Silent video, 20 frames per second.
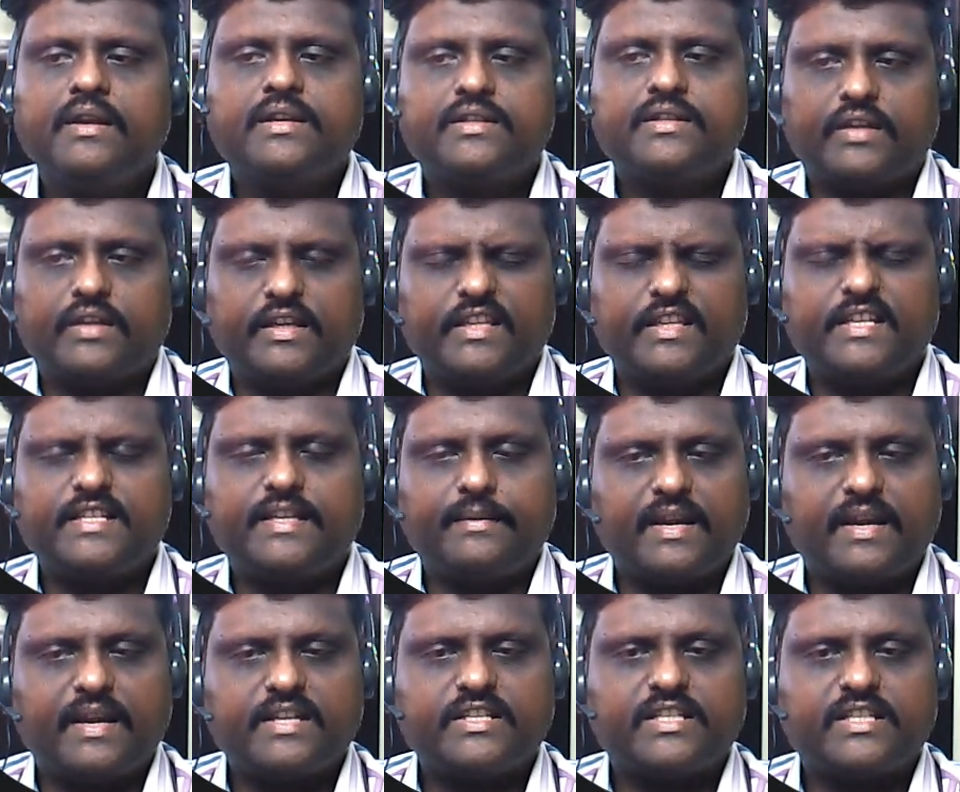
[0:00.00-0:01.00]
So in this
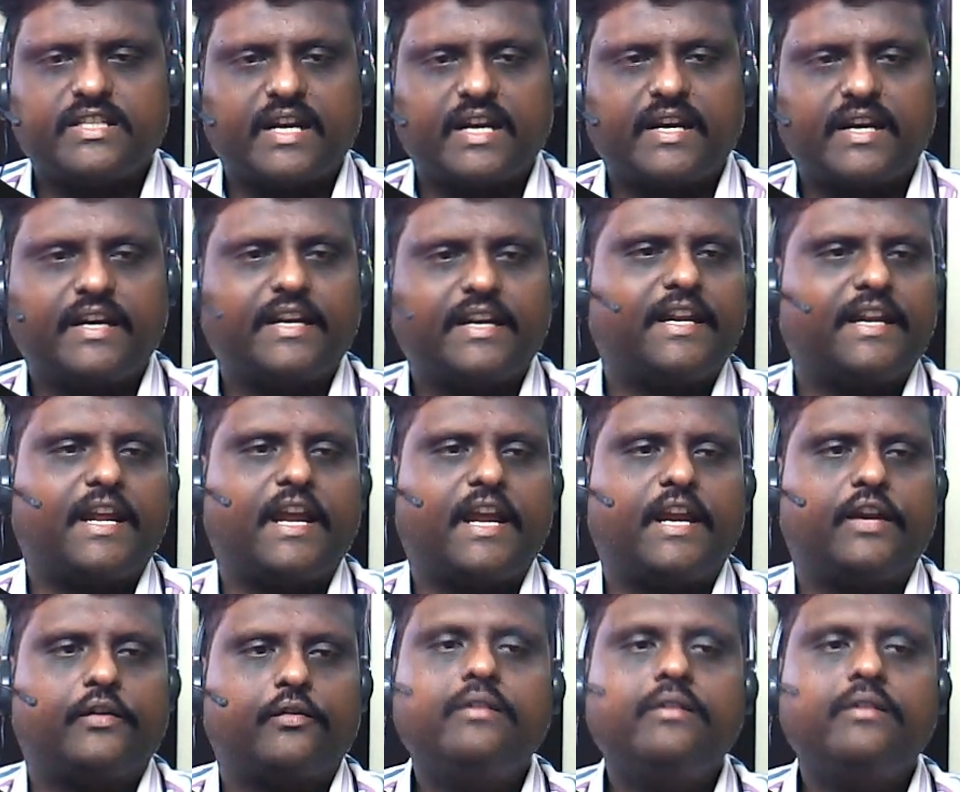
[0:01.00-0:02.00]
image generator
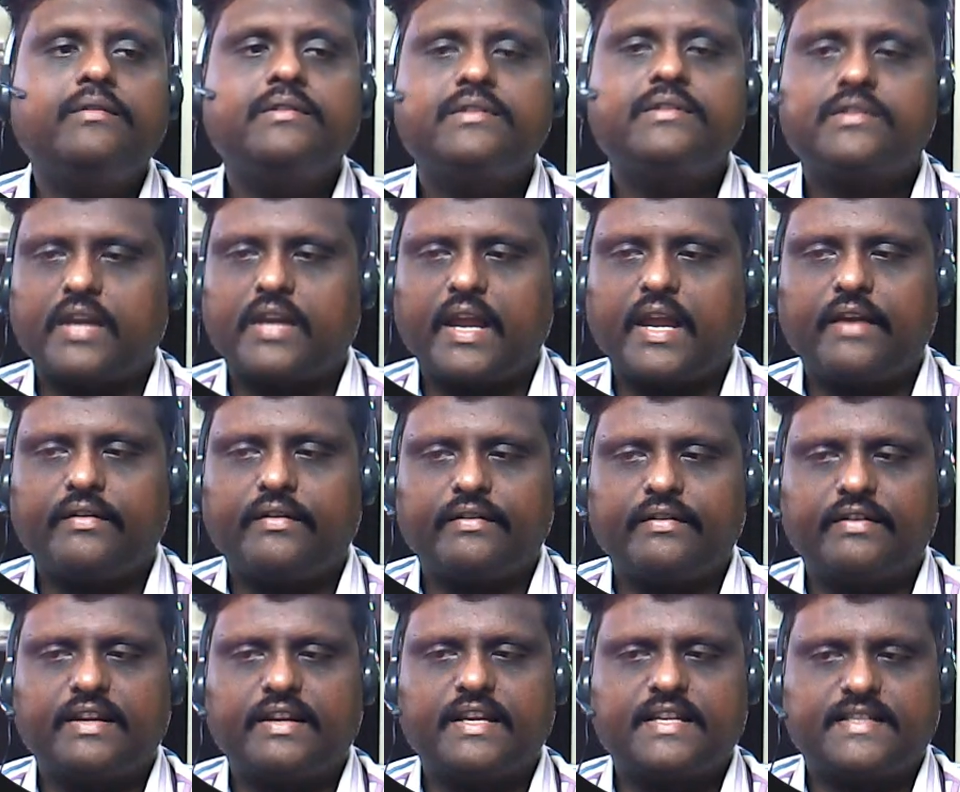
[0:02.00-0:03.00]
AI tool, so I have
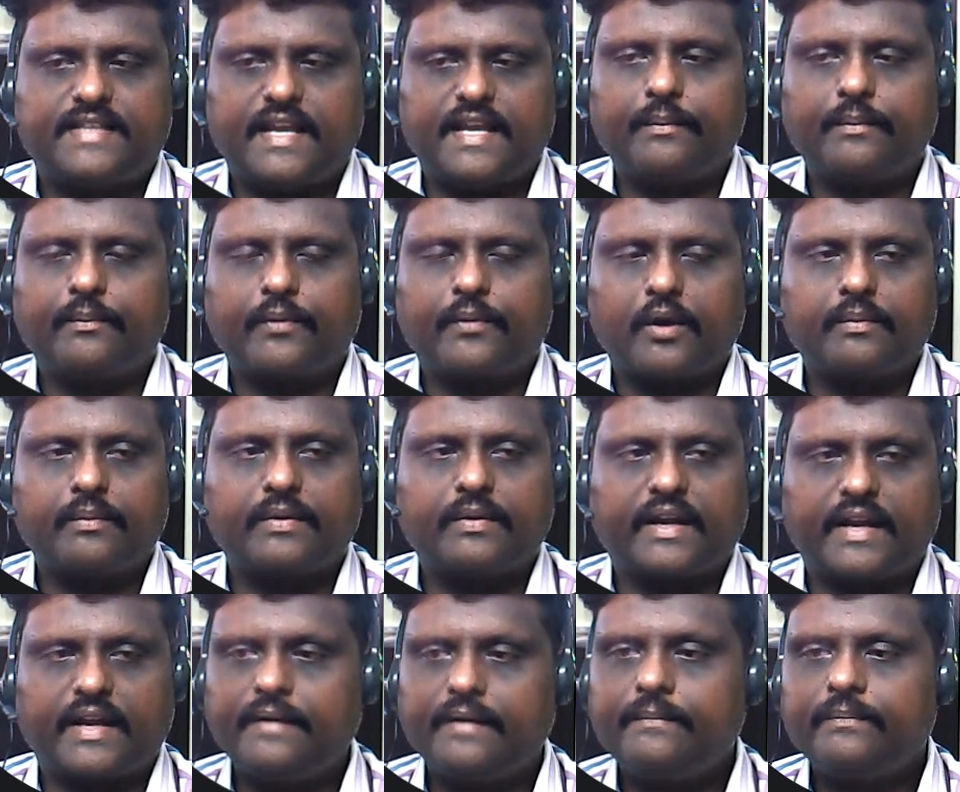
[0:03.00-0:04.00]
given the same prompt
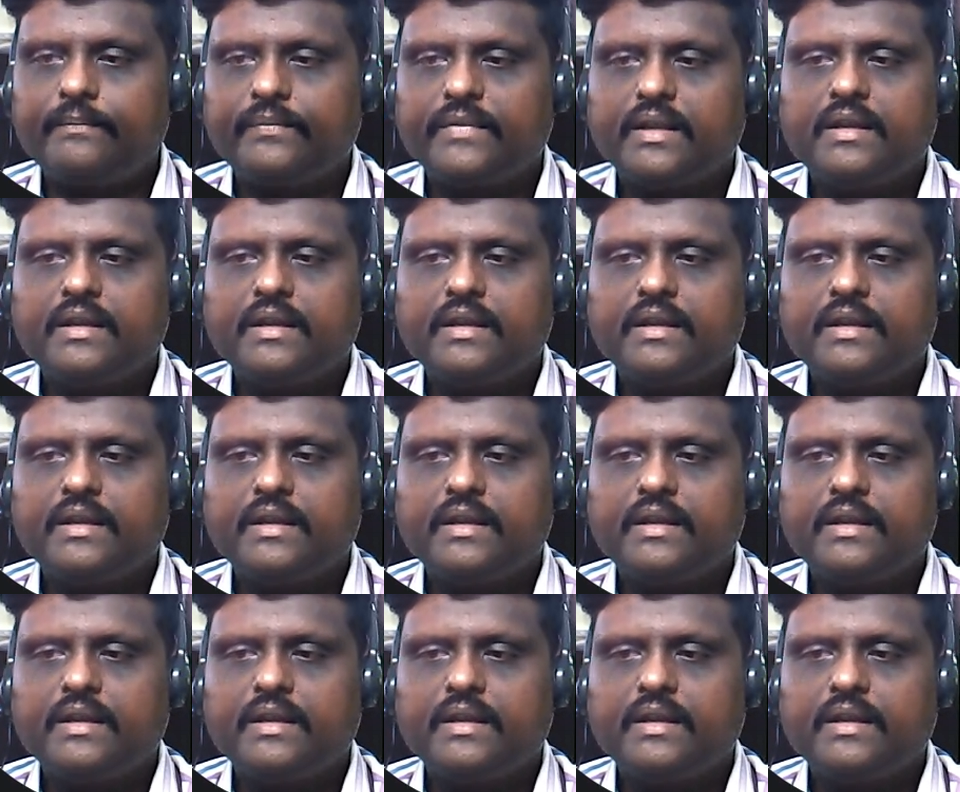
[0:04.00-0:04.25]
again.